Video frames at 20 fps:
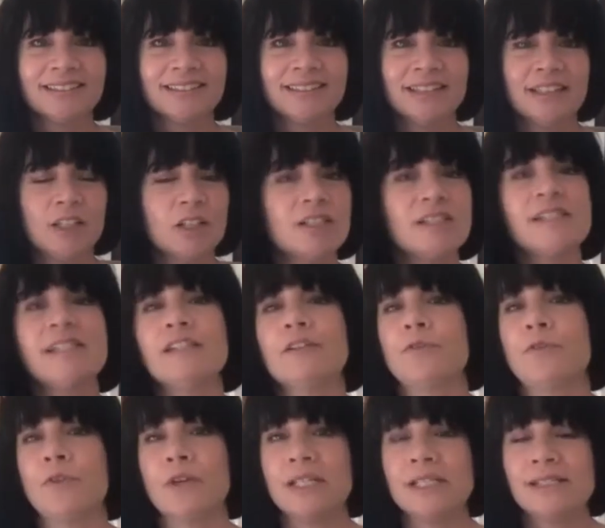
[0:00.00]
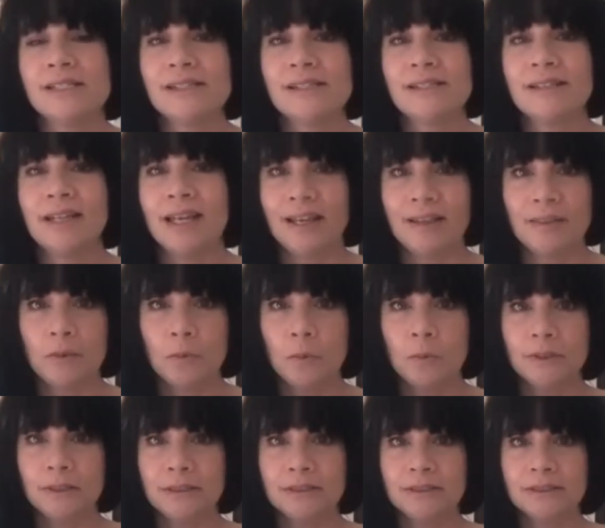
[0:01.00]
looks different in the
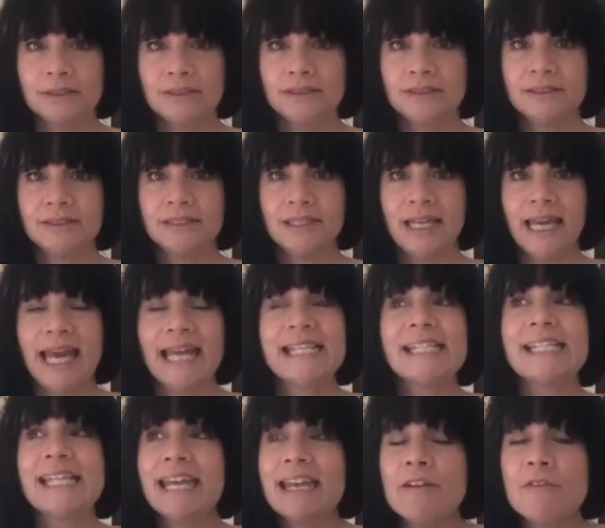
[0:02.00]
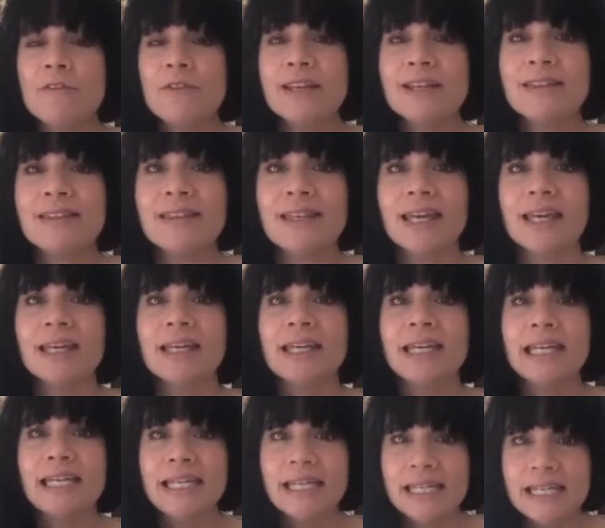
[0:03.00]
world, and everything
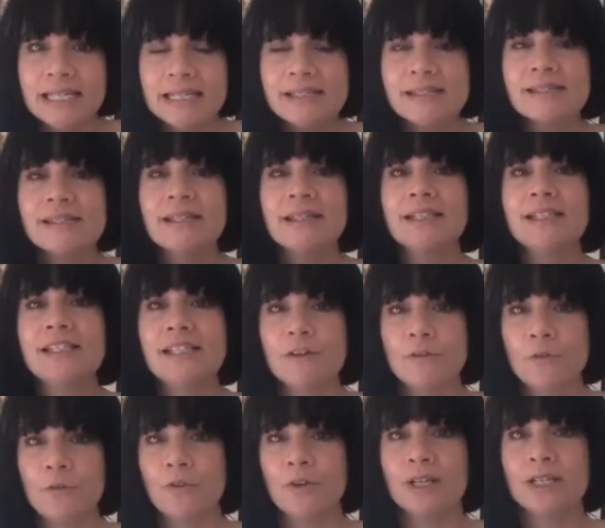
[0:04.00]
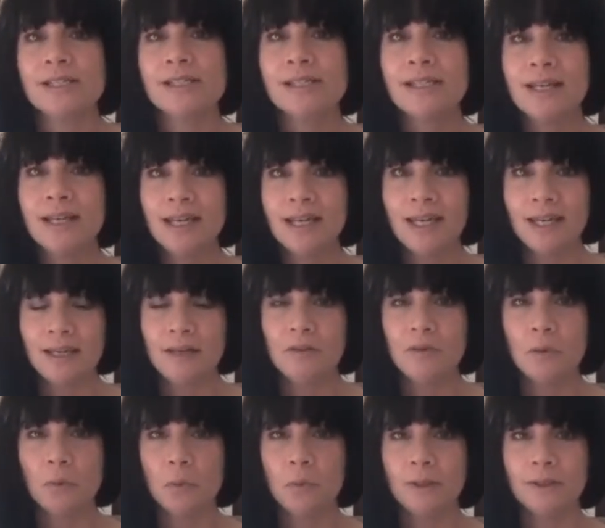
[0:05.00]
is different in
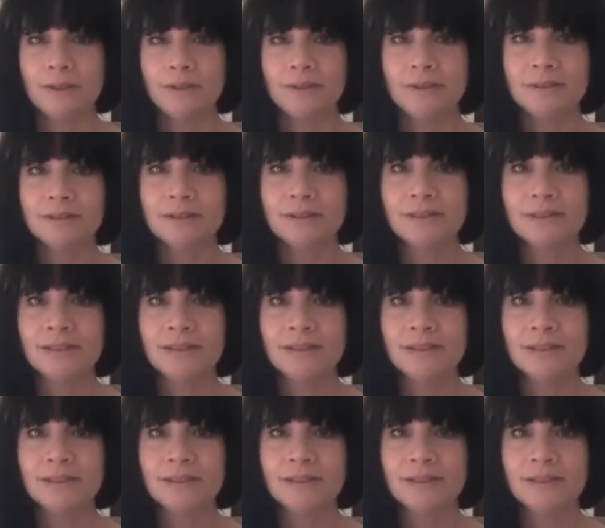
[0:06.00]
the world,